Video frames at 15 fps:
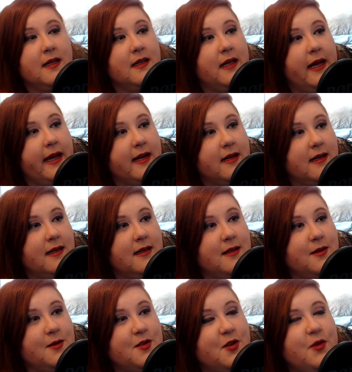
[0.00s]
Like,
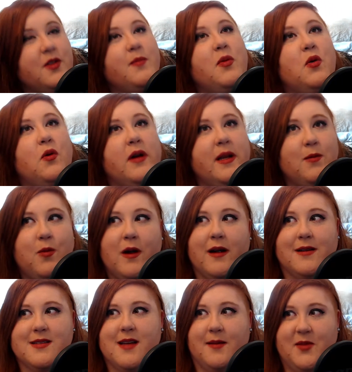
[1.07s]
to the point where
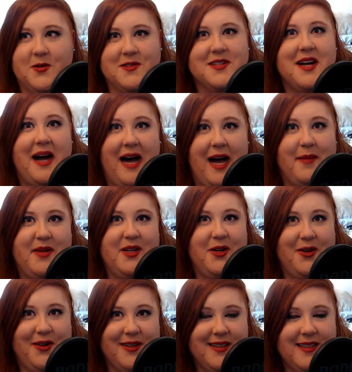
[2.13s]
it's almost
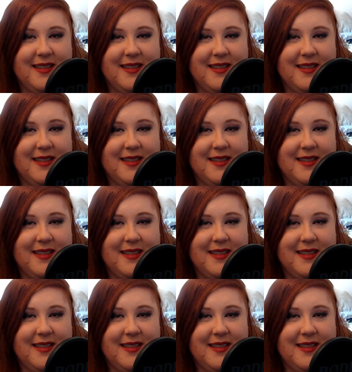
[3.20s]
comical.